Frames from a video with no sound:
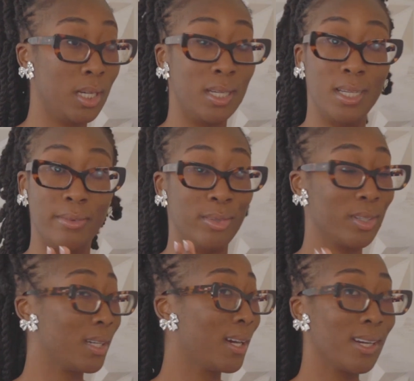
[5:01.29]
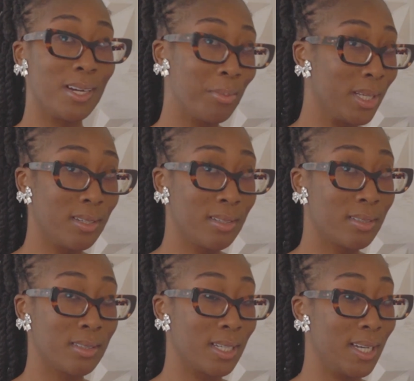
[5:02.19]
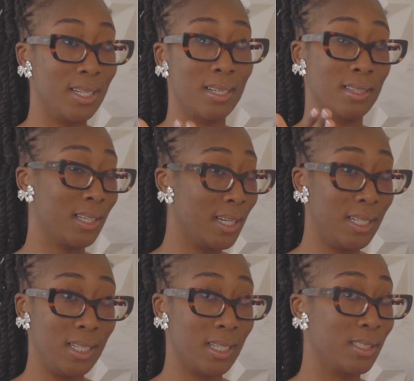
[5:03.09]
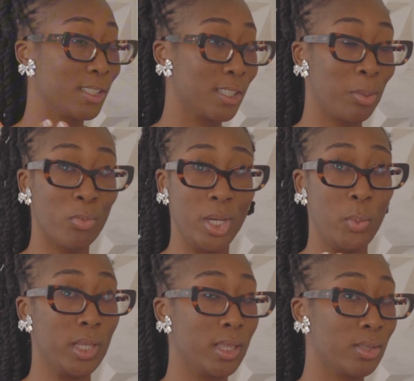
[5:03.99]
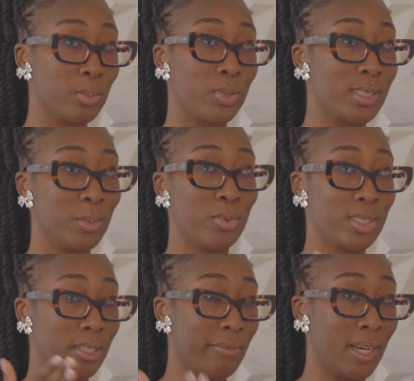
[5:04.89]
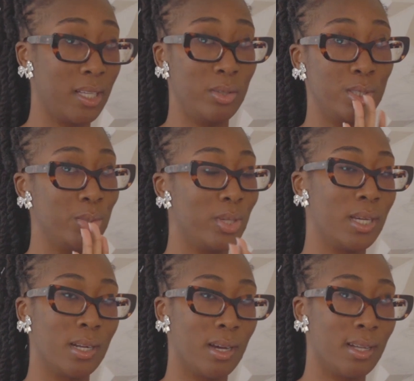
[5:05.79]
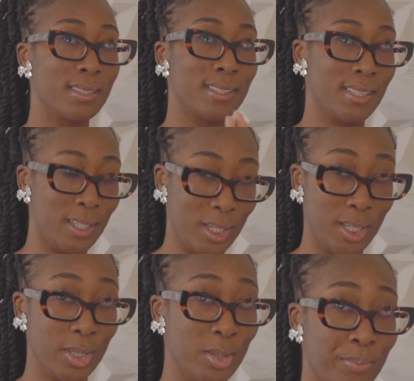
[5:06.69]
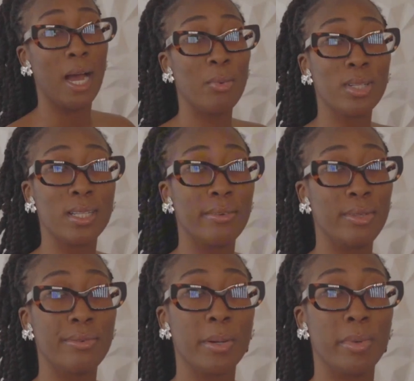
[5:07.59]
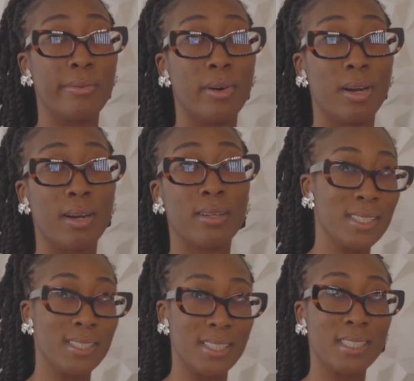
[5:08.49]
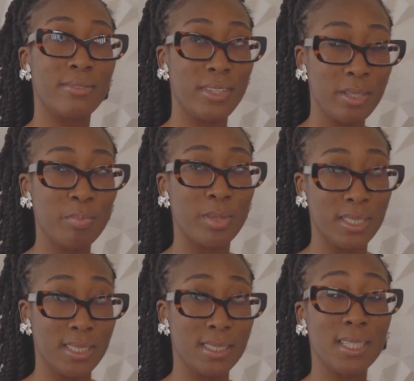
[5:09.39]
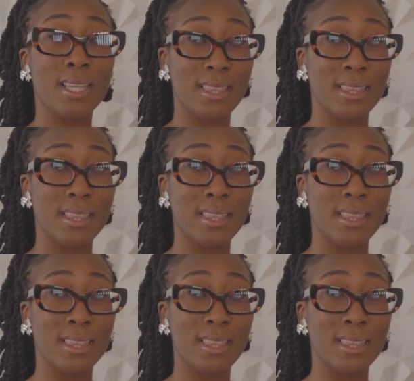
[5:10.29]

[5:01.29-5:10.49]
If you're not coming and aligning in some way with those principles and values, you cannot sit here. I will love you from afar. 6 feet, please.